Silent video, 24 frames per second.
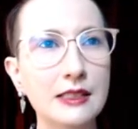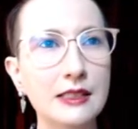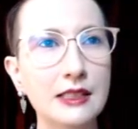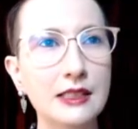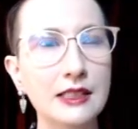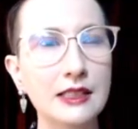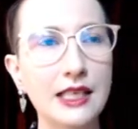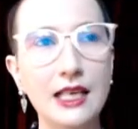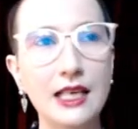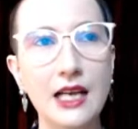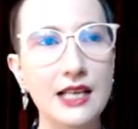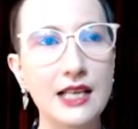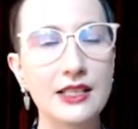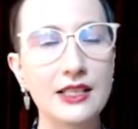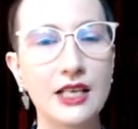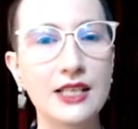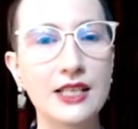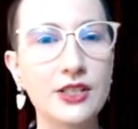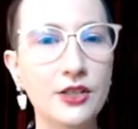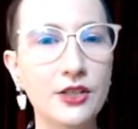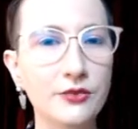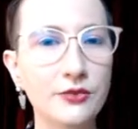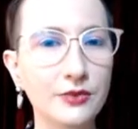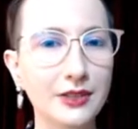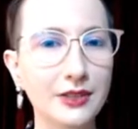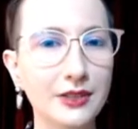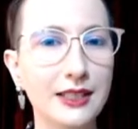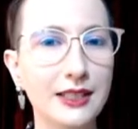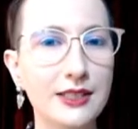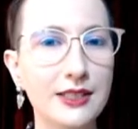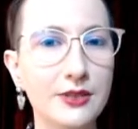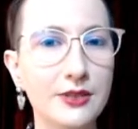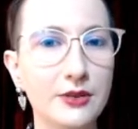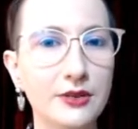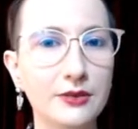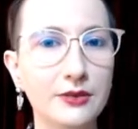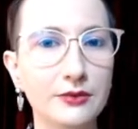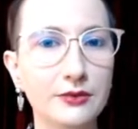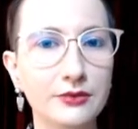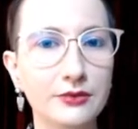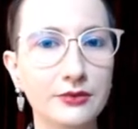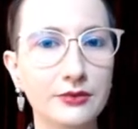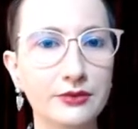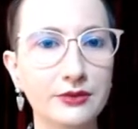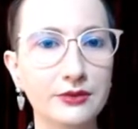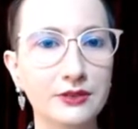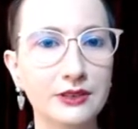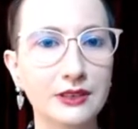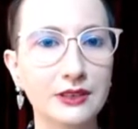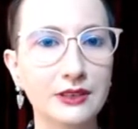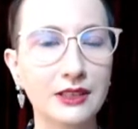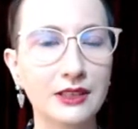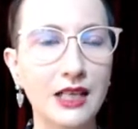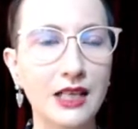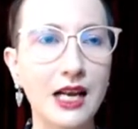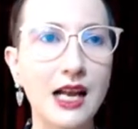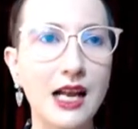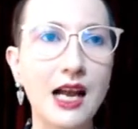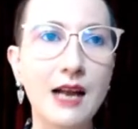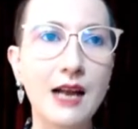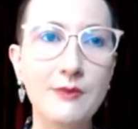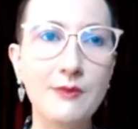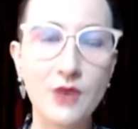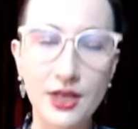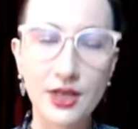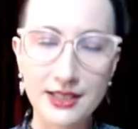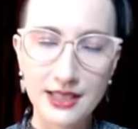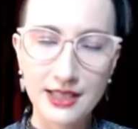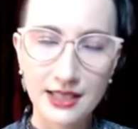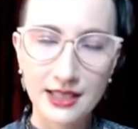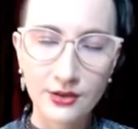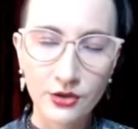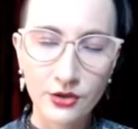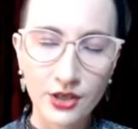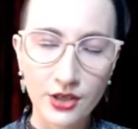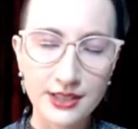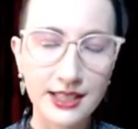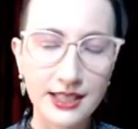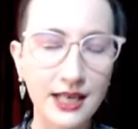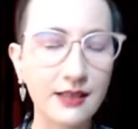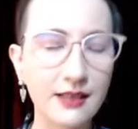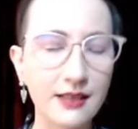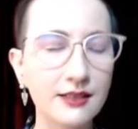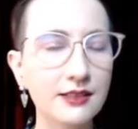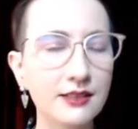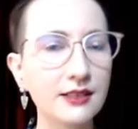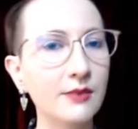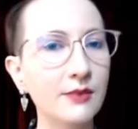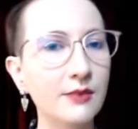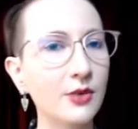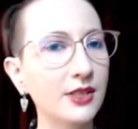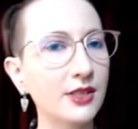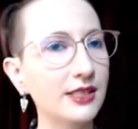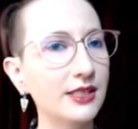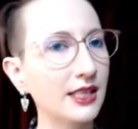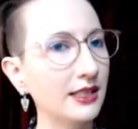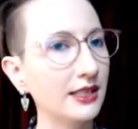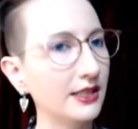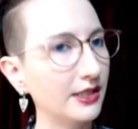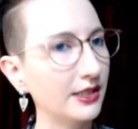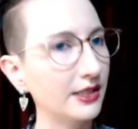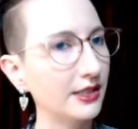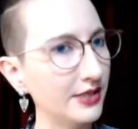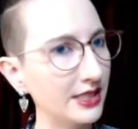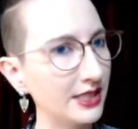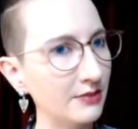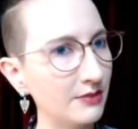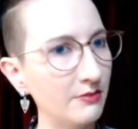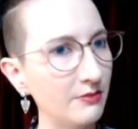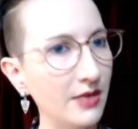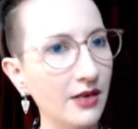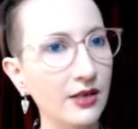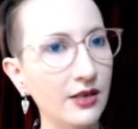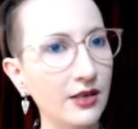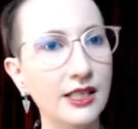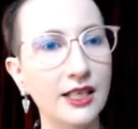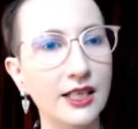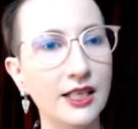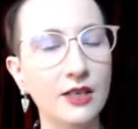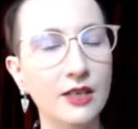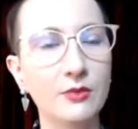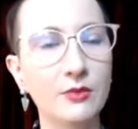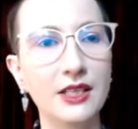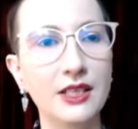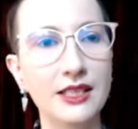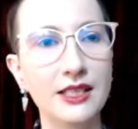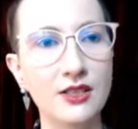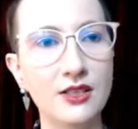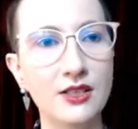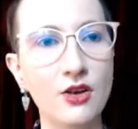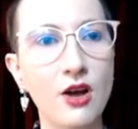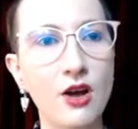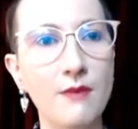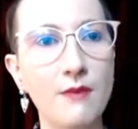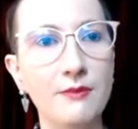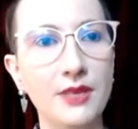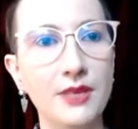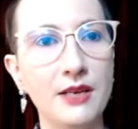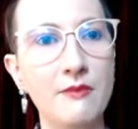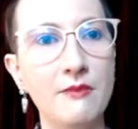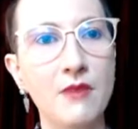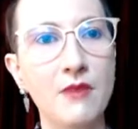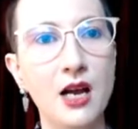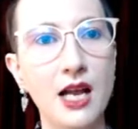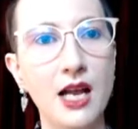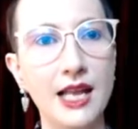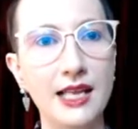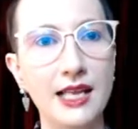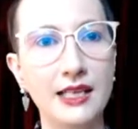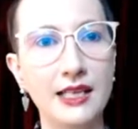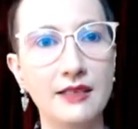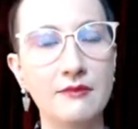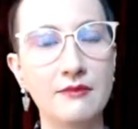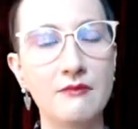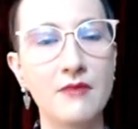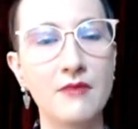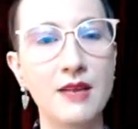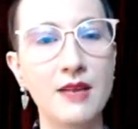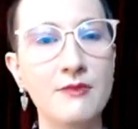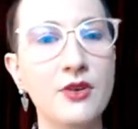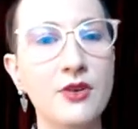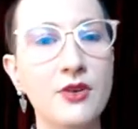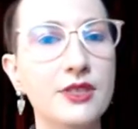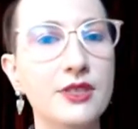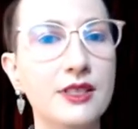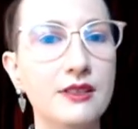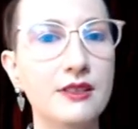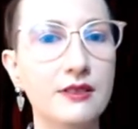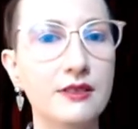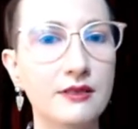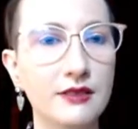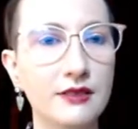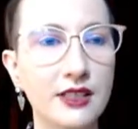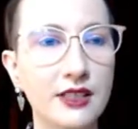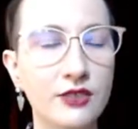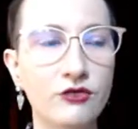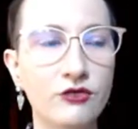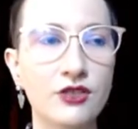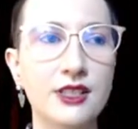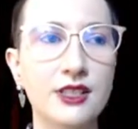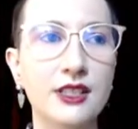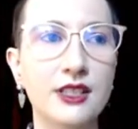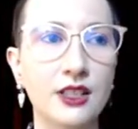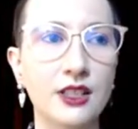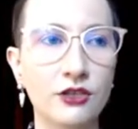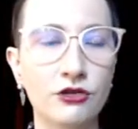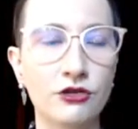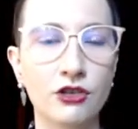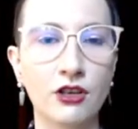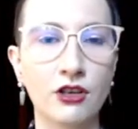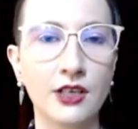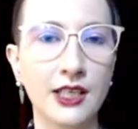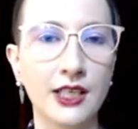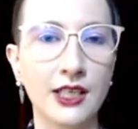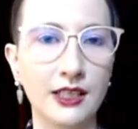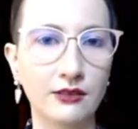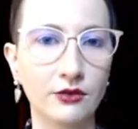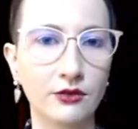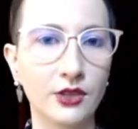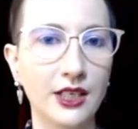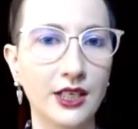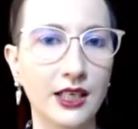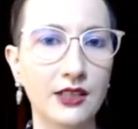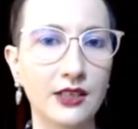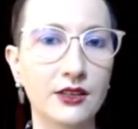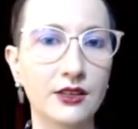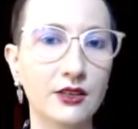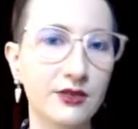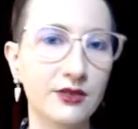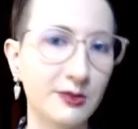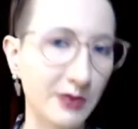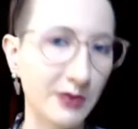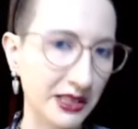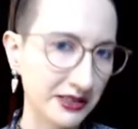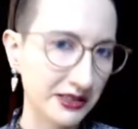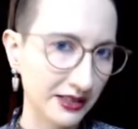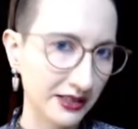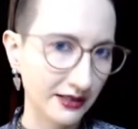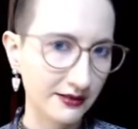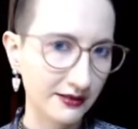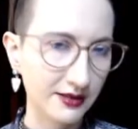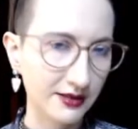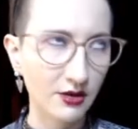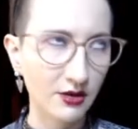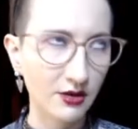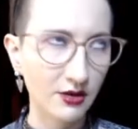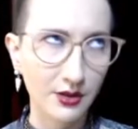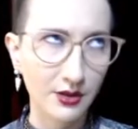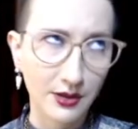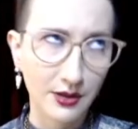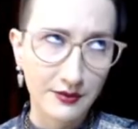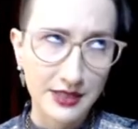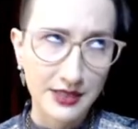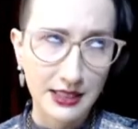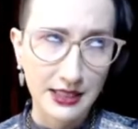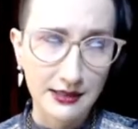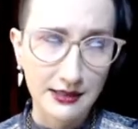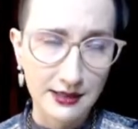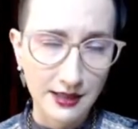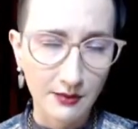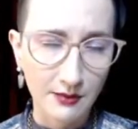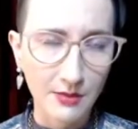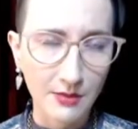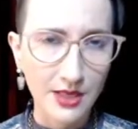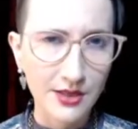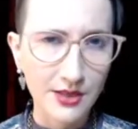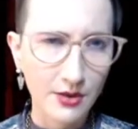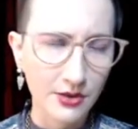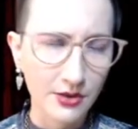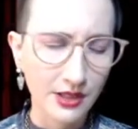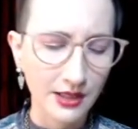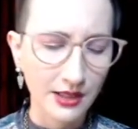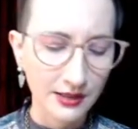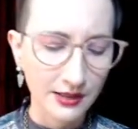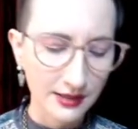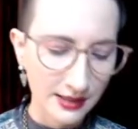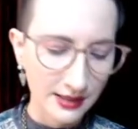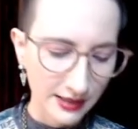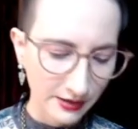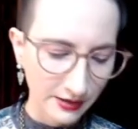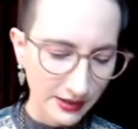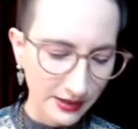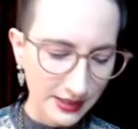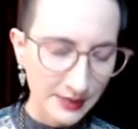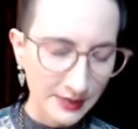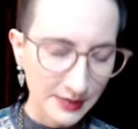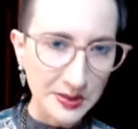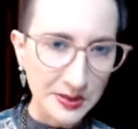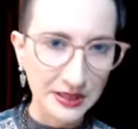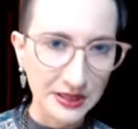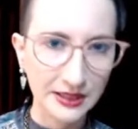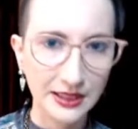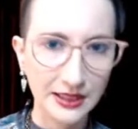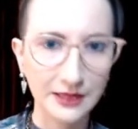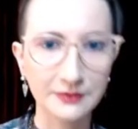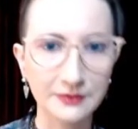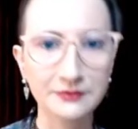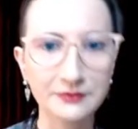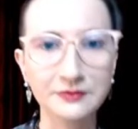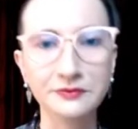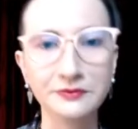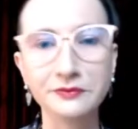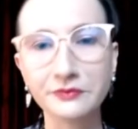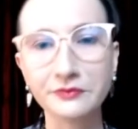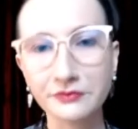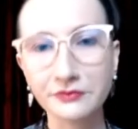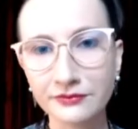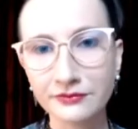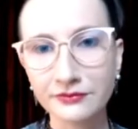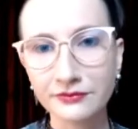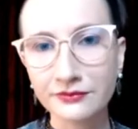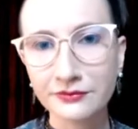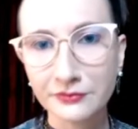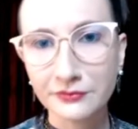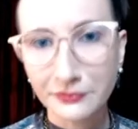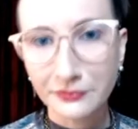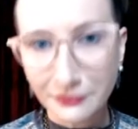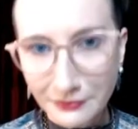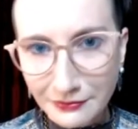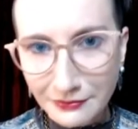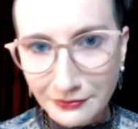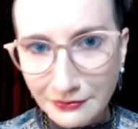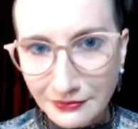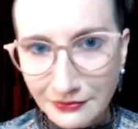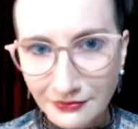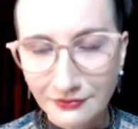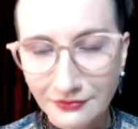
yeah, I, I don't really sort of, I, I'm not saying they're not talented. I'm not saying that there isn't merit there, but it's not been my my most interesting journey looking at those paintings. Although I've seen some. I know the London series, but yeah. Yeah,